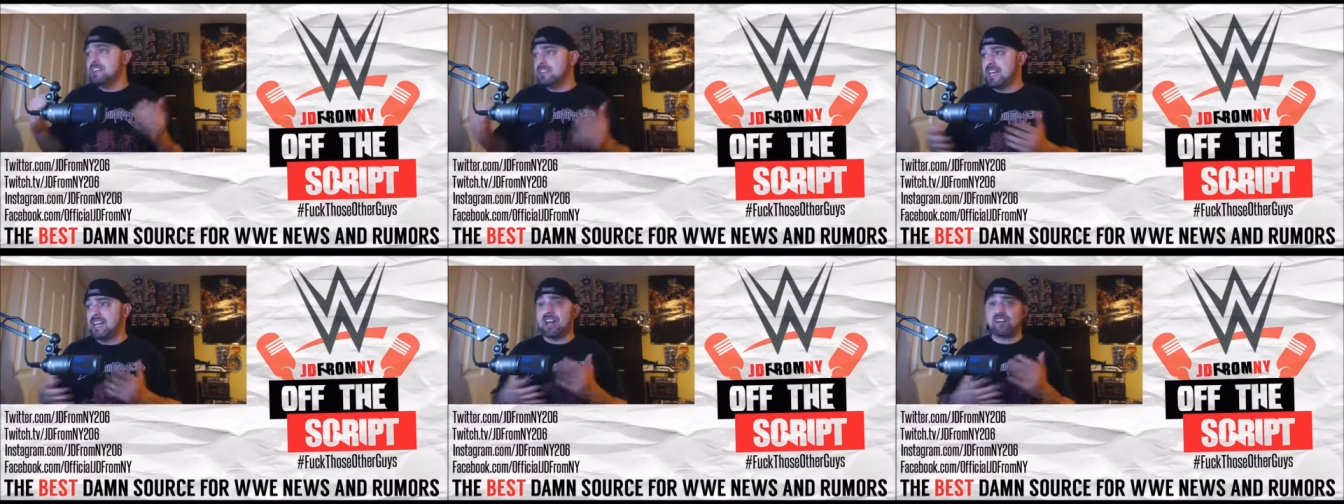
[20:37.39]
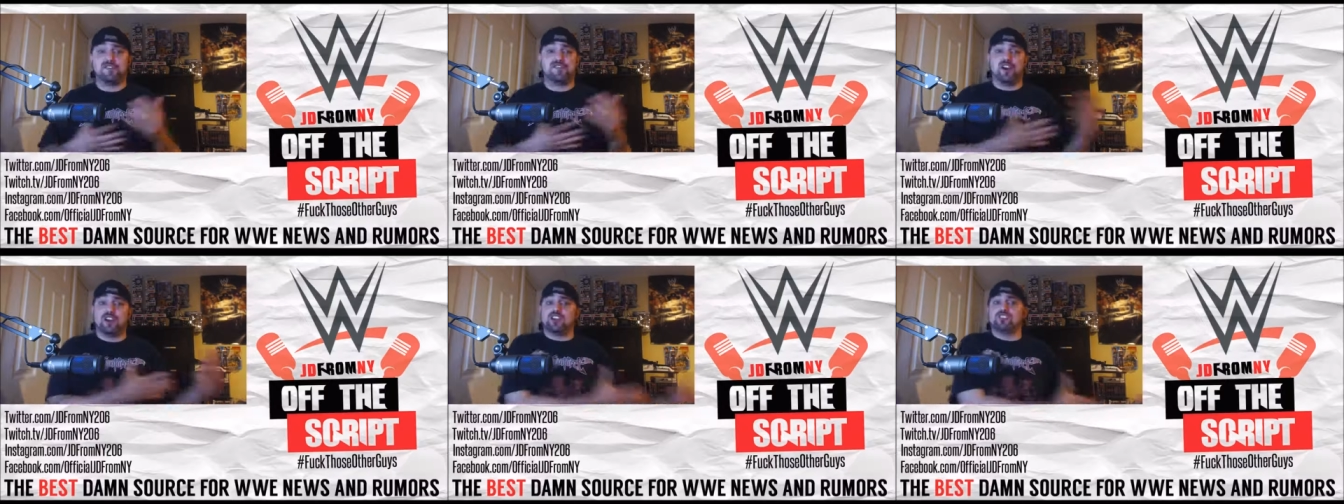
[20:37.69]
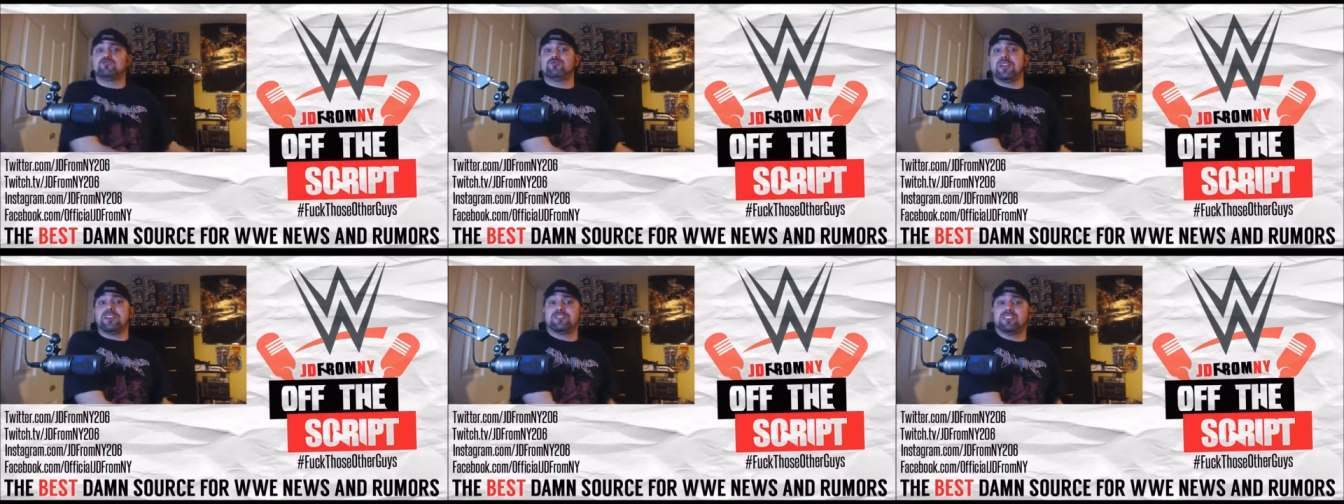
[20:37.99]
They got
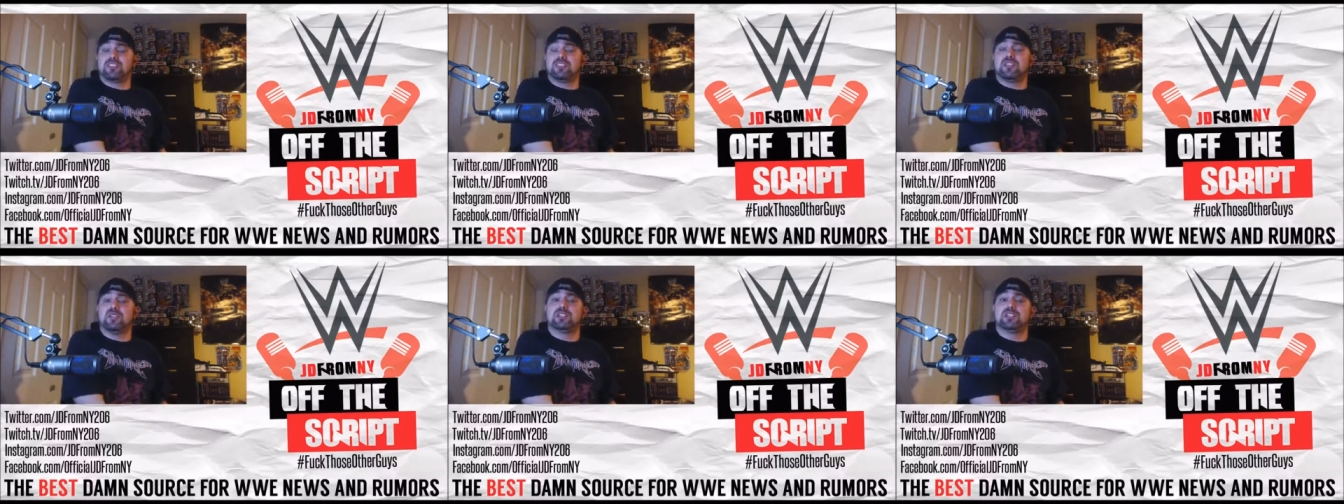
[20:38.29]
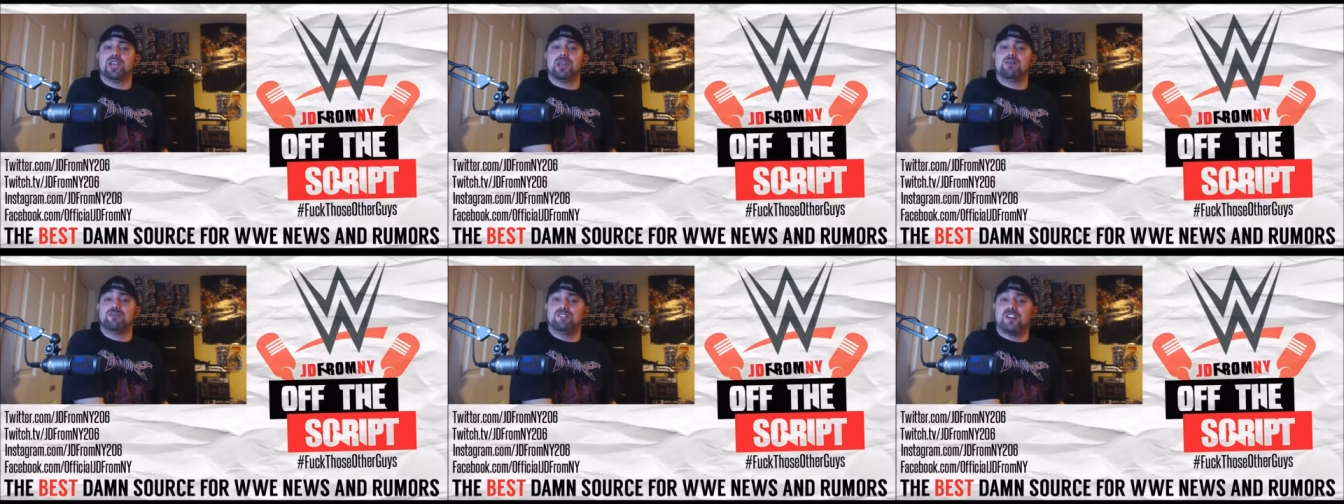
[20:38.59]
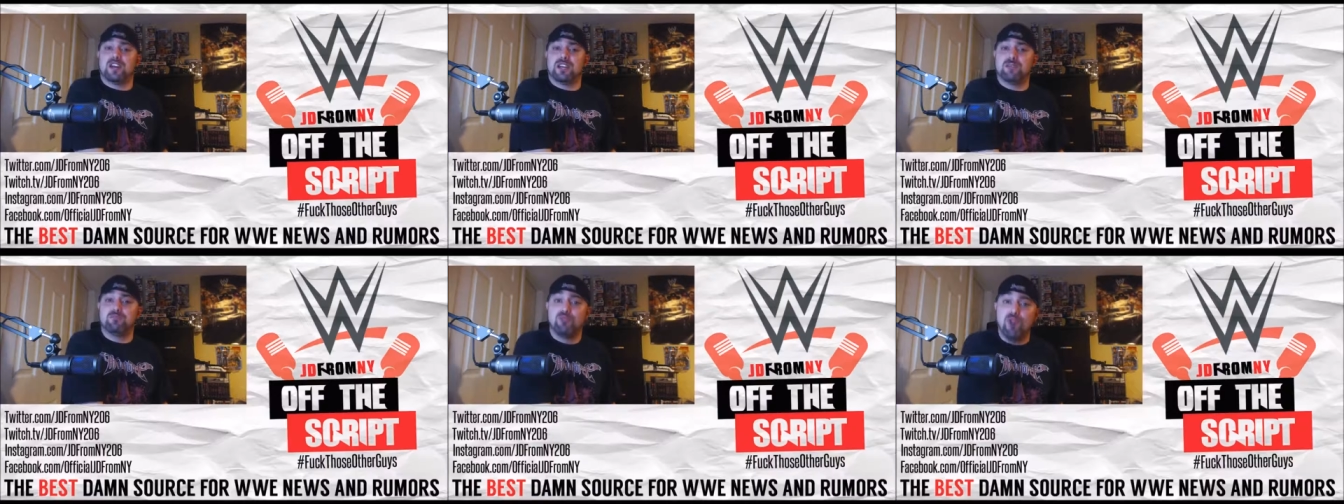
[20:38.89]
fucking drafted to the same
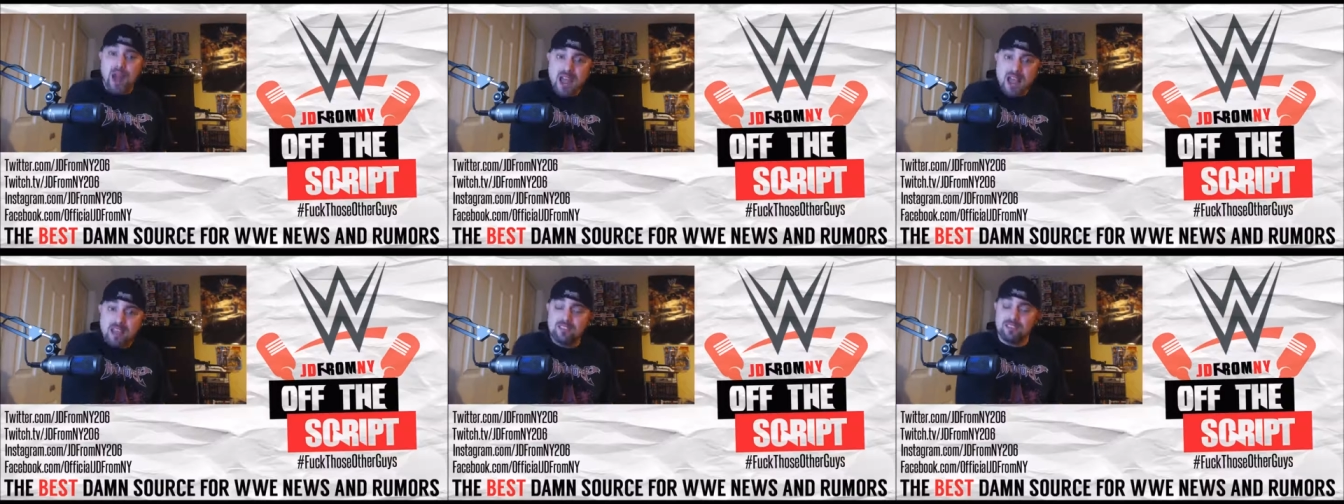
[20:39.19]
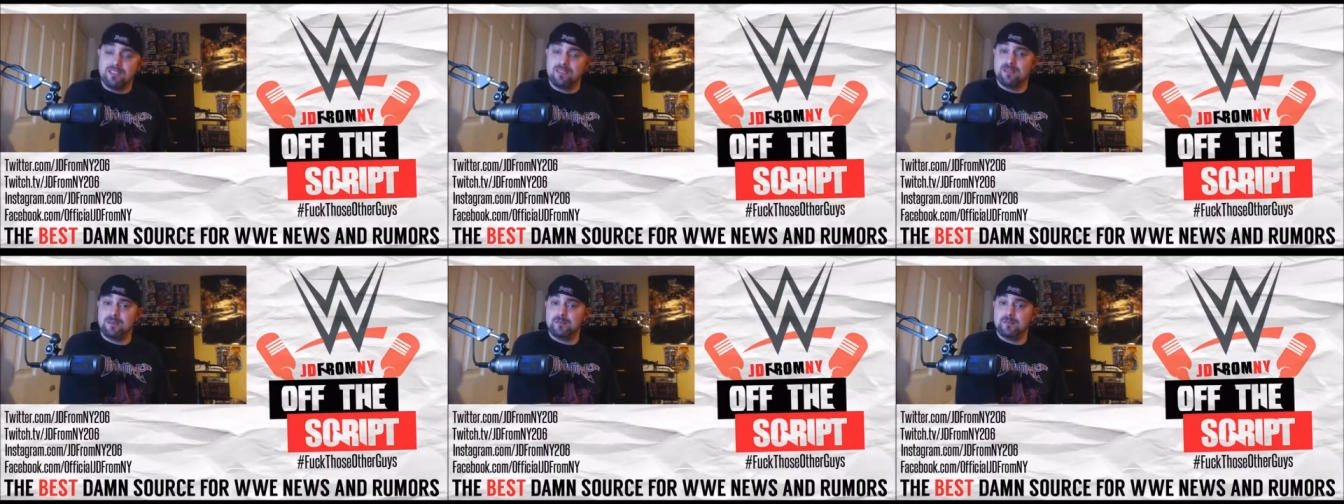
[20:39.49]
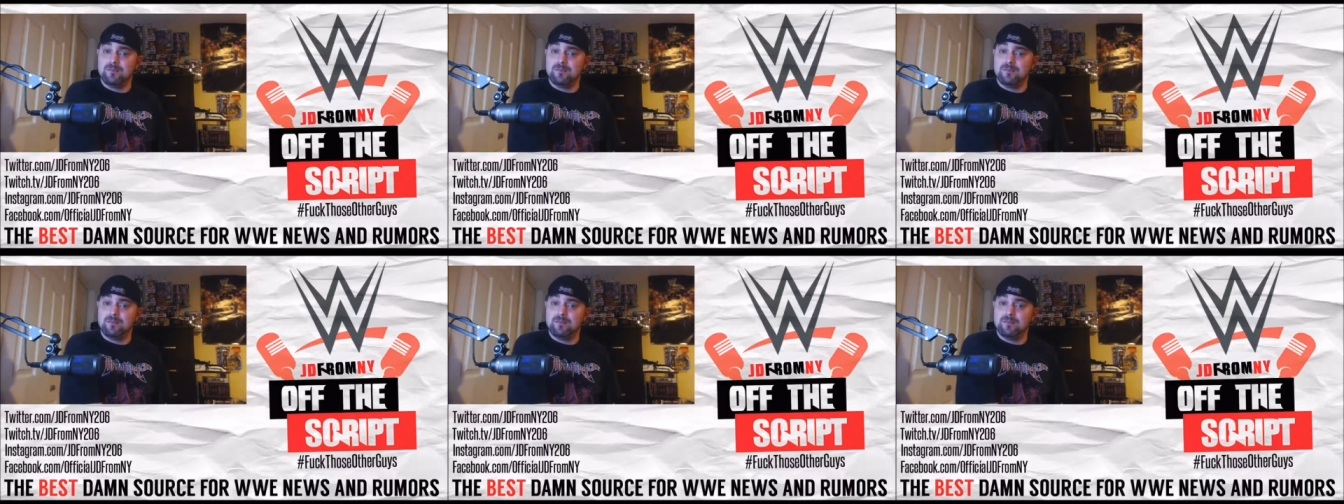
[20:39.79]
fucking brand.